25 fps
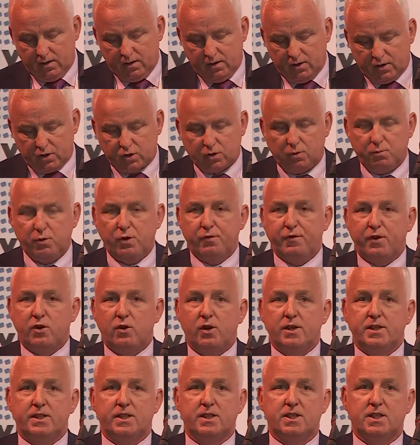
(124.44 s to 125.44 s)
So moving
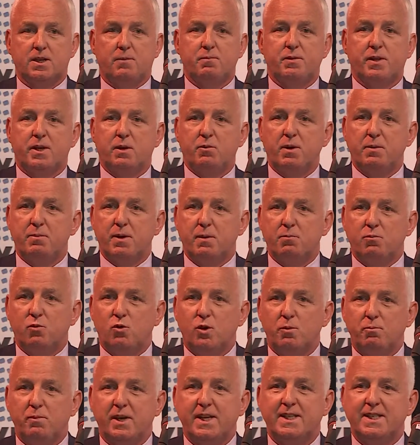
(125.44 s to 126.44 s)
on to something a wee bit
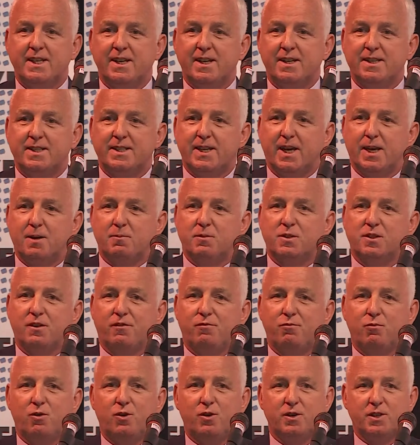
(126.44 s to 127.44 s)
more meaty in terms
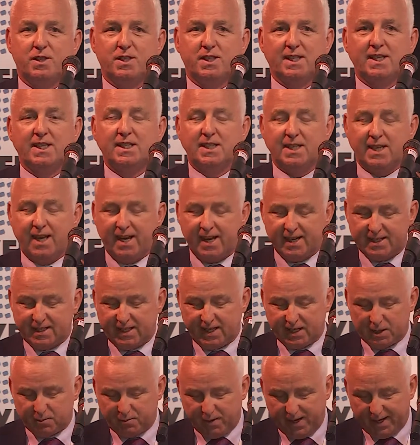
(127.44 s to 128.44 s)
of what CCS
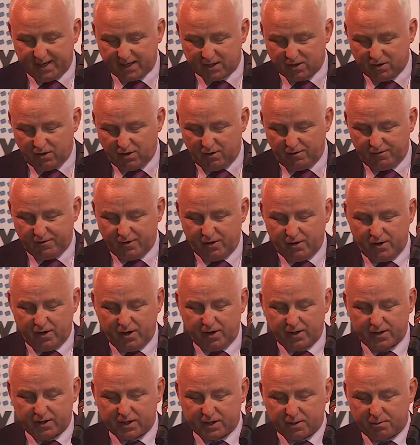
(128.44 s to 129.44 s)
expects of
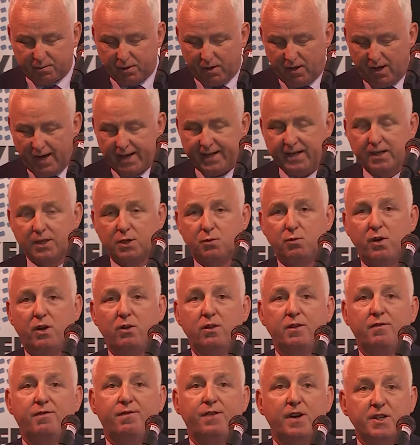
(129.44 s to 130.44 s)
our suppliers. Well,
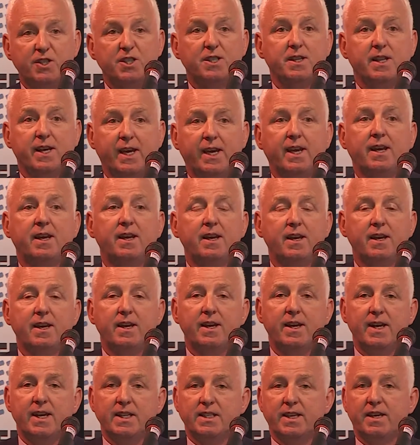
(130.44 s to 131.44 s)
the first thing
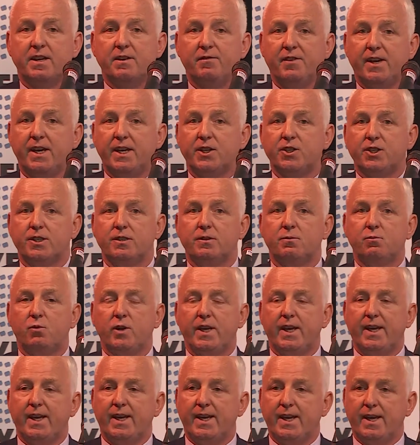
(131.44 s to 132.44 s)
is innovation.
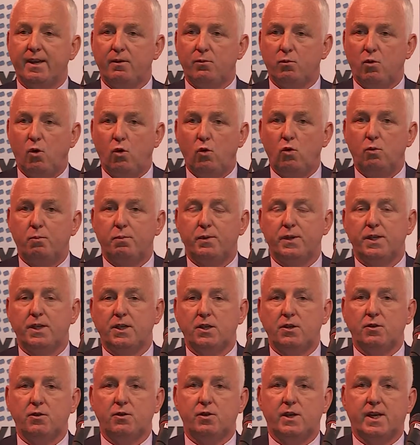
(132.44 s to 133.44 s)
We hope that
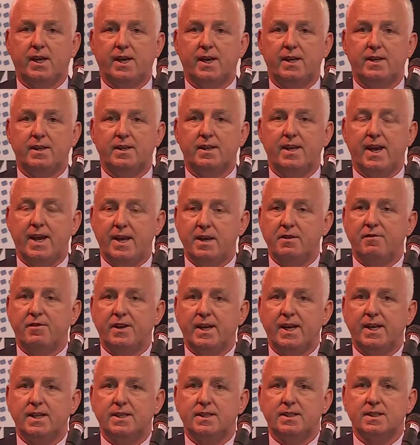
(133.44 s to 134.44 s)
you can
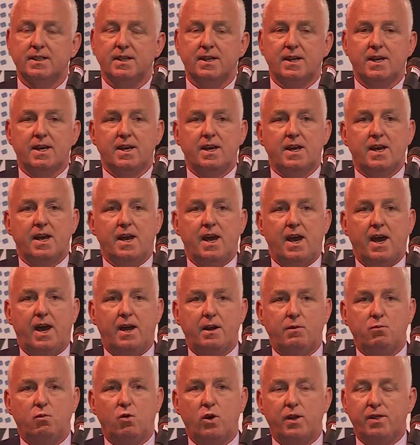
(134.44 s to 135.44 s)
innovate.
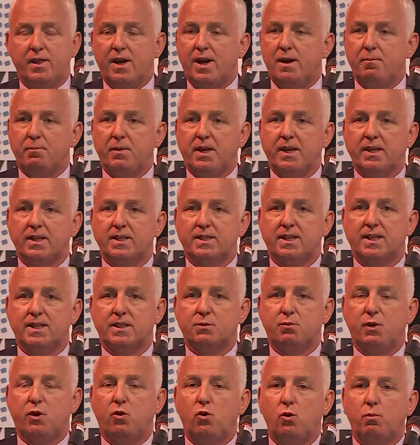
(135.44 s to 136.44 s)
And what that means is
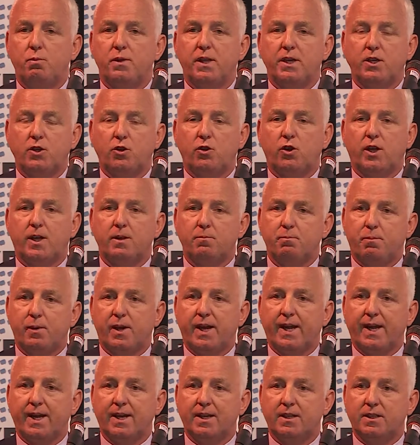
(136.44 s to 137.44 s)
we hope that you can
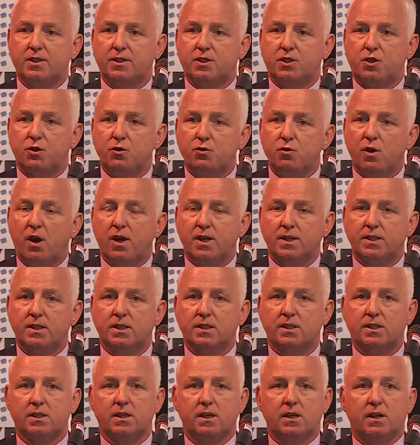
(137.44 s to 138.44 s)
bring to
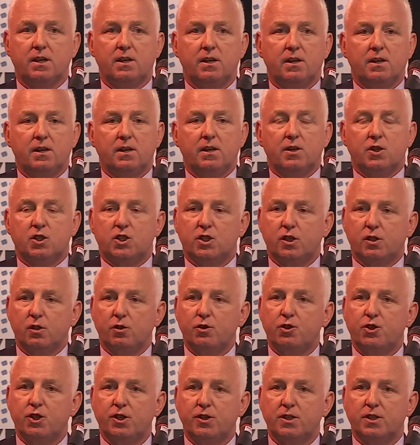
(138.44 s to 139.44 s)
us
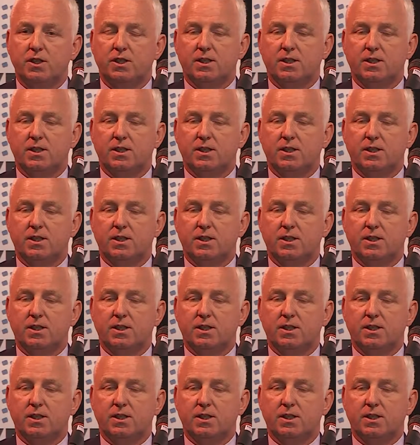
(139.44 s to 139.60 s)
solutions